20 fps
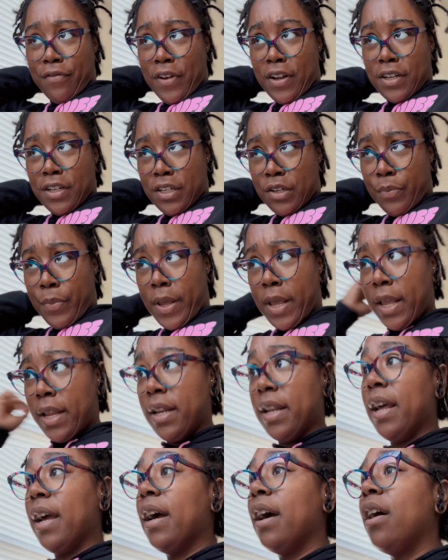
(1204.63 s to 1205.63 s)
I need to pay
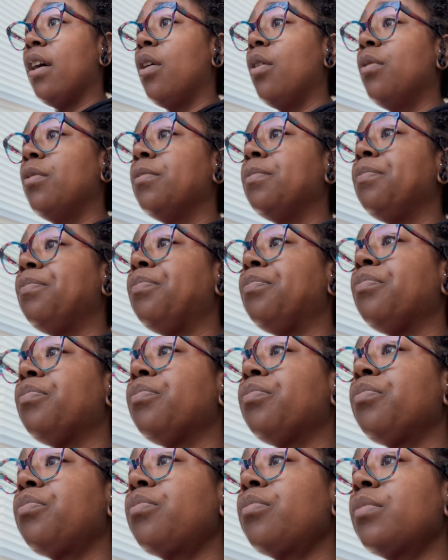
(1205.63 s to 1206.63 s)
now.
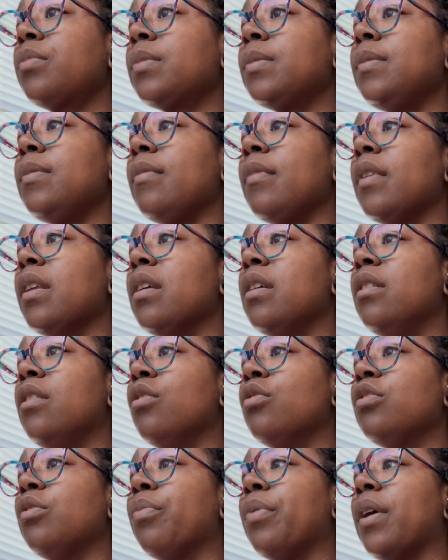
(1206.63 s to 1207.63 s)

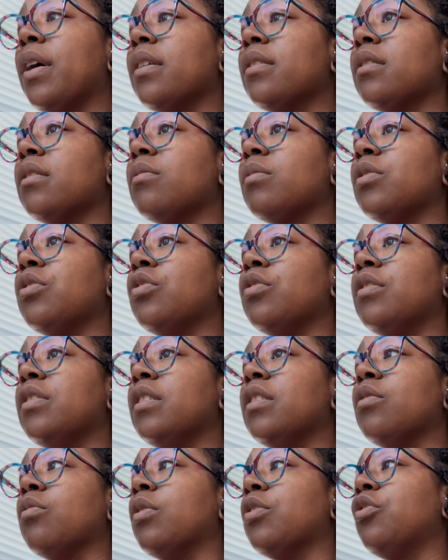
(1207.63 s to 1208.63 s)
No surprises. What you
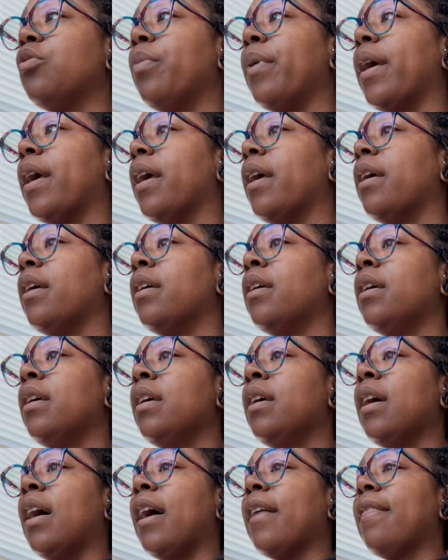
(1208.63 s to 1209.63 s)
see is what you pay.
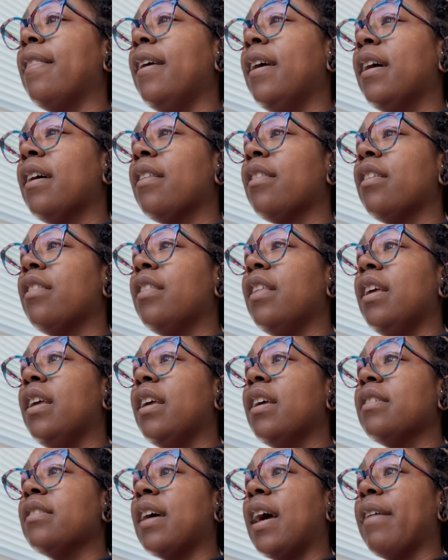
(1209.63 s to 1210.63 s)
I think the thing
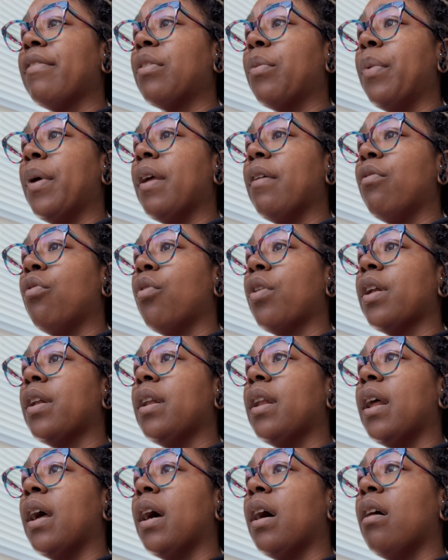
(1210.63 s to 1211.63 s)
is I have to pay for it
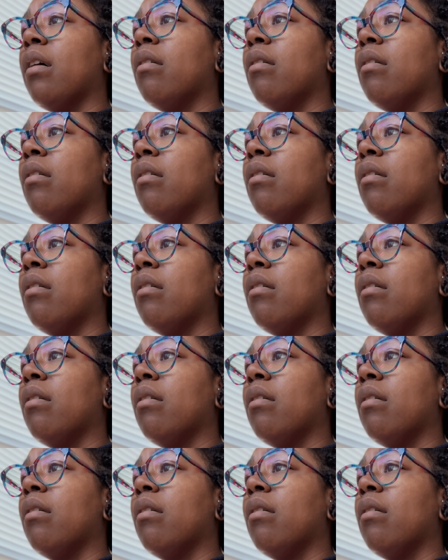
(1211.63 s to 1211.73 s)
now.